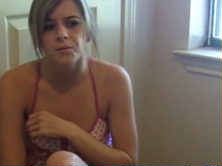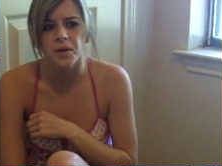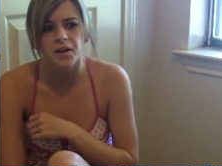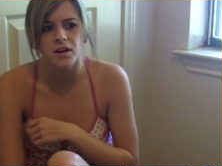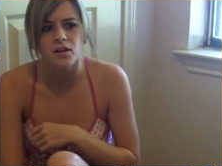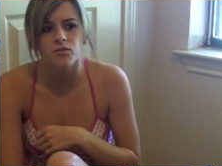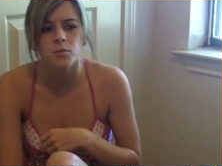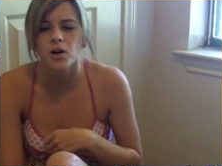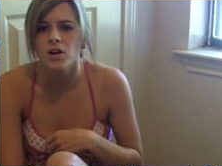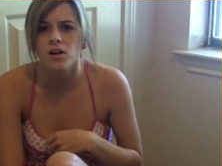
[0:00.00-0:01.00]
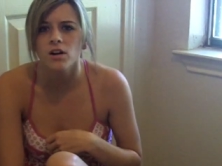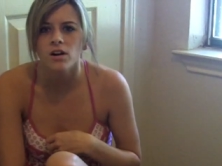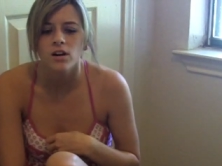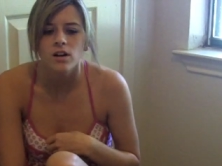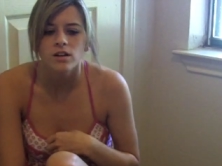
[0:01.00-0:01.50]
makeup from
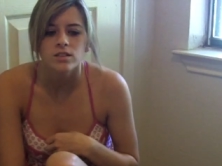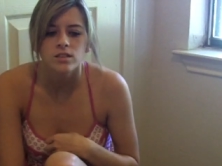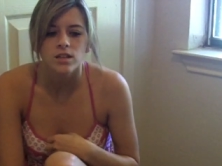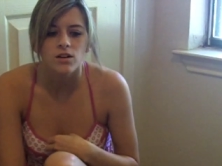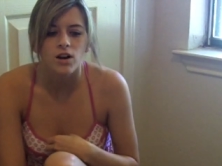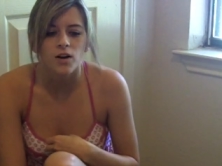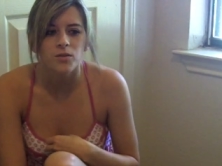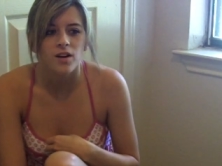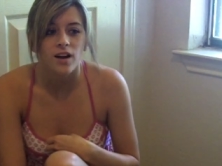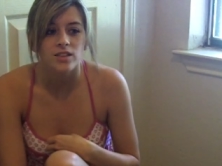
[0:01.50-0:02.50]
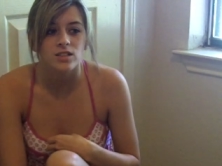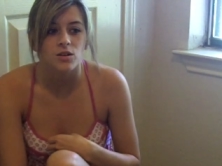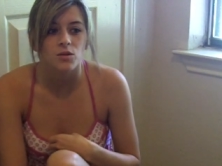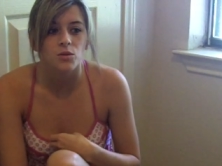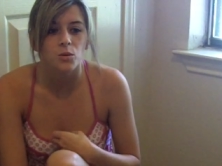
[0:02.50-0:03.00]
her. So I went, I
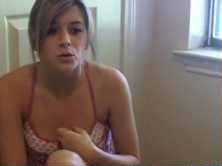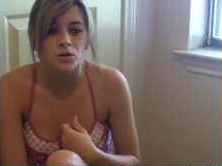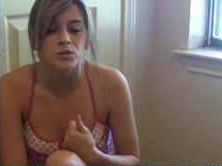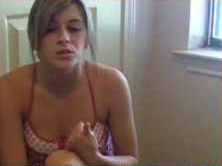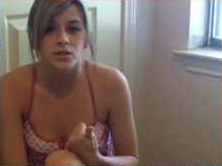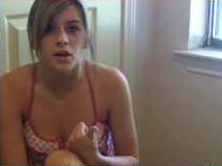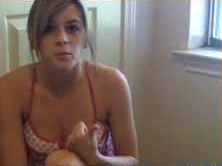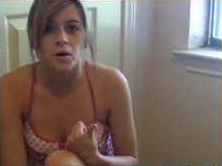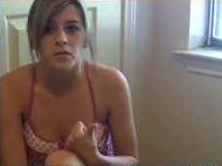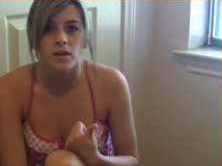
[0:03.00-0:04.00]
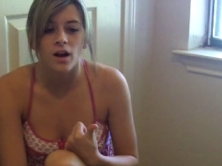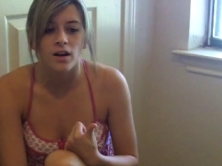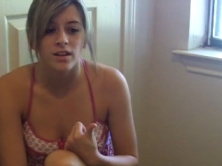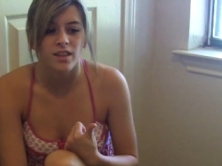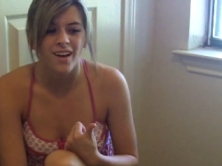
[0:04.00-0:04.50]
actually ordered some
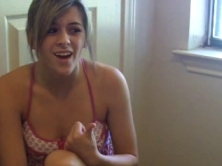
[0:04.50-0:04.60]
online and they